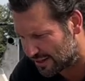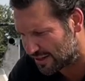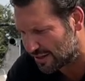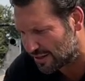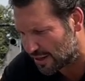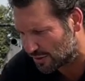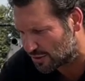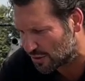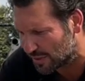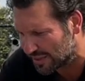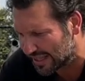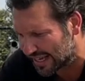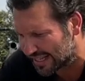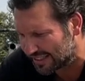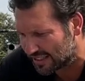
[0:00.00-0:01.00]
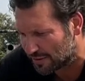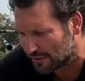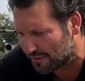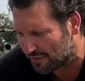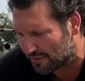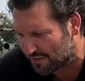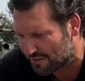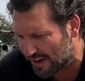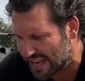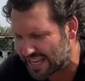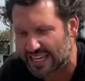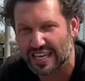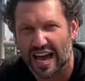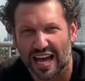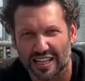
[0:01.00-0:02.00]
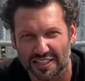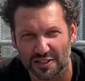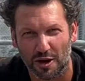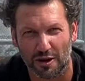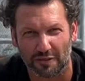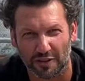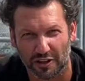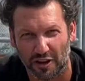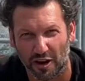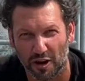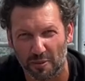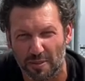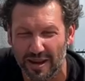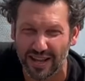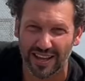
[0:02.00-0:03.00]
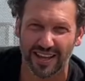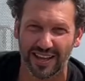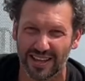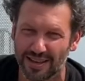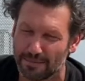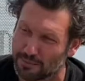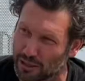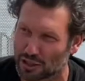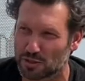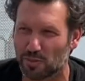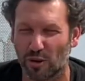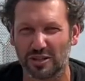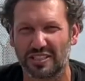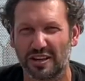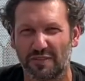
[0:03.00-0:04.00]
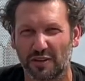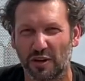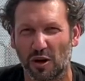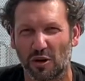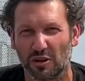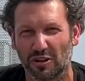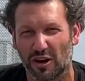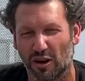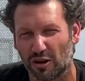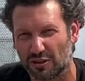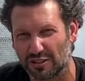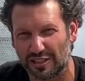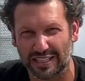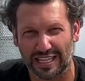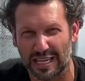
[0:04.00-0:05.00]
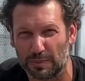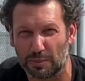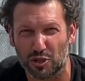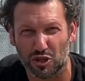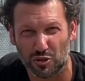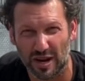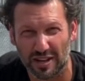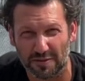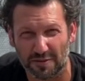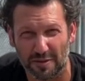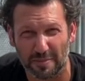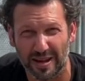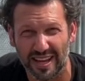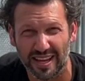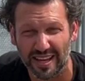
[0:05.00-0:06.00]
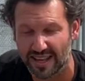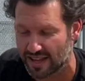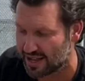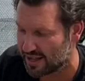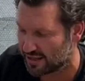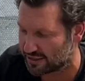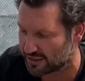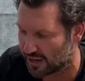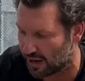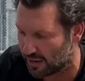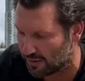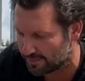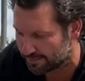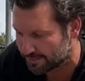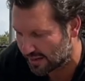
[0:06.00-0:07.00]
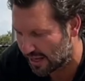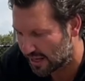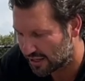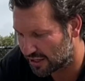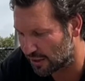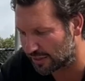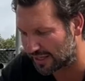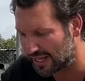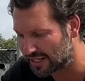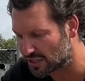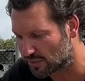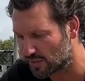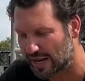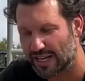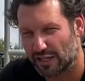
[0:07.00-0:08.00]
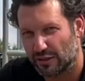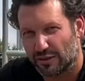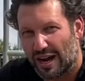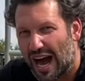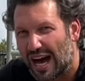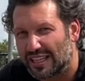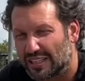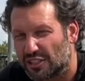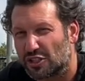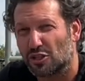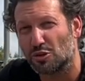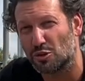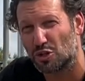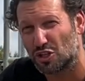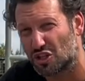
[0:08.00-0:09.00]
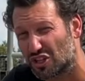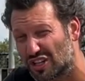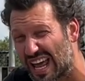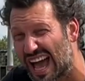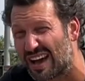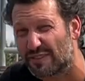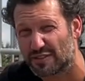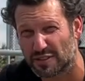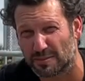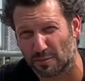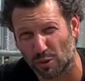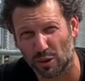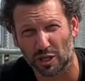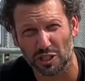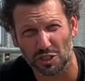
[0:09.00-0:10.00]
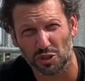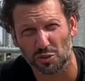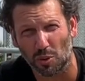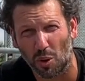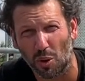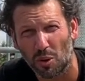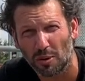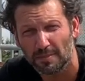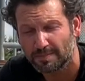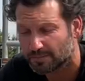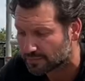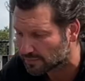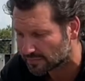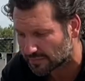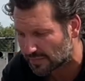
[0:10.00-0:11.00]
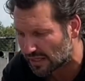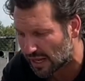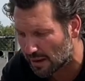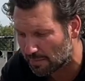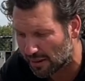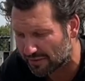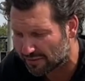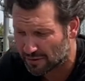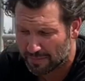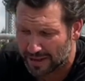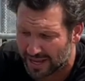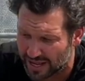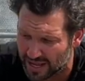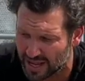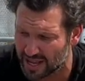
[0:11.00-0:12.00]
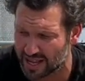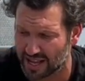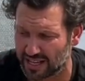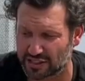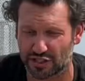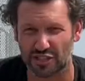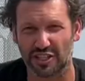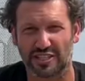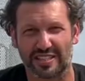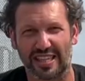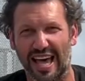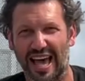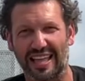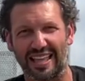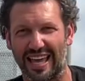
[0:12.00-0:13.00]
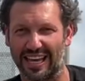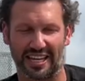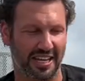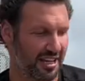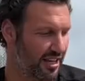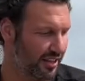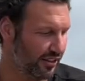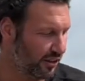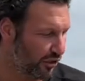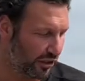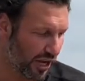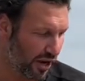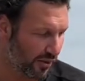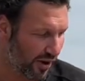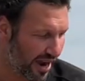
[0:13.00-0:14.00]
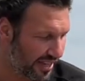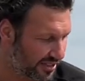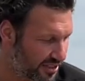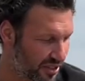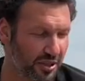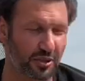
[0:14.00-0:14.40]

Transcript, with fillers: you know, doing like a little fakie ollie off a curb, much more difficult, harder to keep straight for me. So, you know, it is a regular ollie, so you should have some more control. But for me, it's just that like looking right into